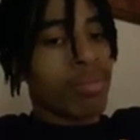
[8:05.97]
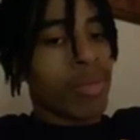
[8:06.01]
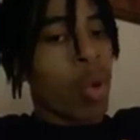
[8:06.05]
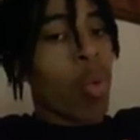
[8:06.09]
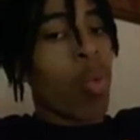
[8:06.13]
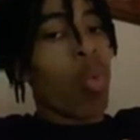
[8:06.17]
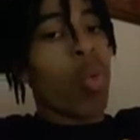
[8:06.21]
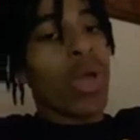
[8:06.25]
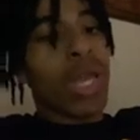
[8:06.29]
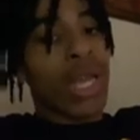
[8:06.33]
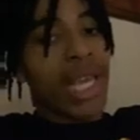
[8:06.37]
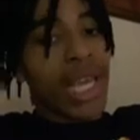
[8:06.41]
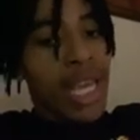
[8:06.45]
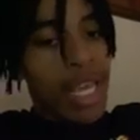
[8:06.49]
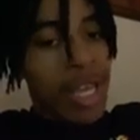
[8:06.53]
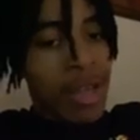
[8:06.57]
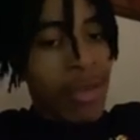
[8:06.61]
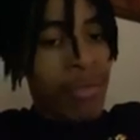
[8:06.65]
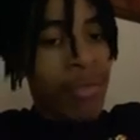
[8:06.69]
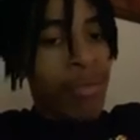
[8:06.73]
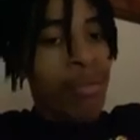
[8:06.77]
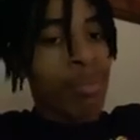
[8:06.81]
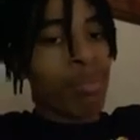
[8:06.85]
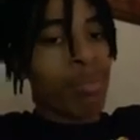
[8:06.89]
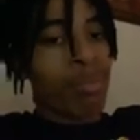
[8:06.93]

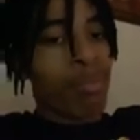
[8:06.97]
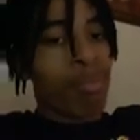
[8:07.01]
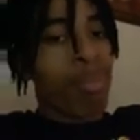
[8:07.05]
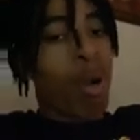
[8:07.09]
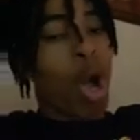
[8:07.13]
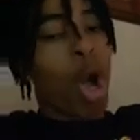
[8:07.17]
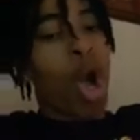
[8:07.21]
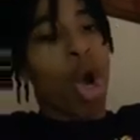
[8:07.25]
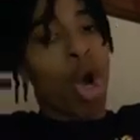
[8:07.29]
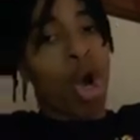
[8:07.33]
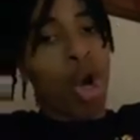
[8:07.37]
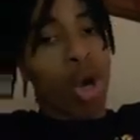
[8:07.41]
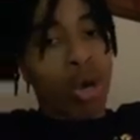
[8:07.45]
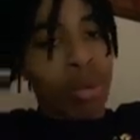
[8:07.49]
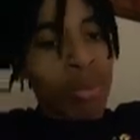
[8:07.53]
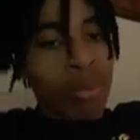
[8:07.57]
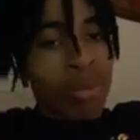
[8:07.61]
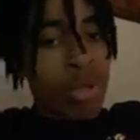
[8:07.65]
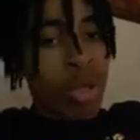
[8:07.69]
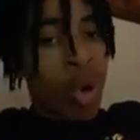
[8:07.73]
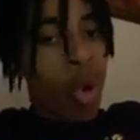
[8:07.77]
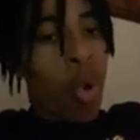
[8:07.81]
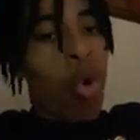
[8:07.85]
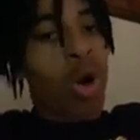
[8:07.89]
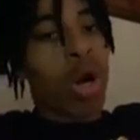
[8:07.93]
weave,
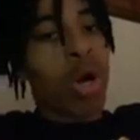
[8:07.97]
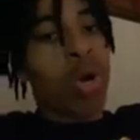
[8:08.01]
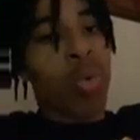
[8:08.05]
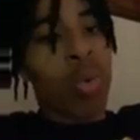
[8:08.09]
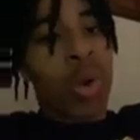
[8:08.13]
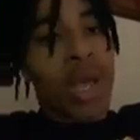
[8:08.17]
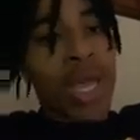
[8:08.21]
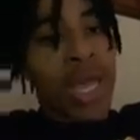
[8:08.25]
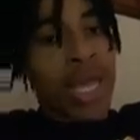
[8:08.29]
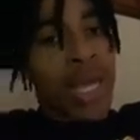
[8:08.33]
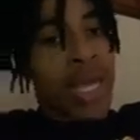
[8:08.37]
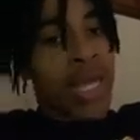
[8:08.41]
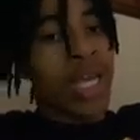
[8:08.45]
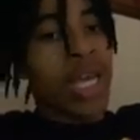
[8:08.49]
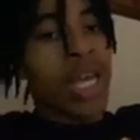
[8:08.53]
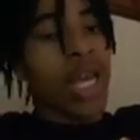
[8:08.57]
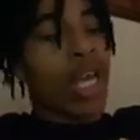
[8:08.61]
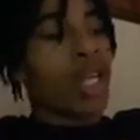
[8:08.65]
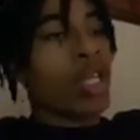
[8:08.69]
perms, or a wig.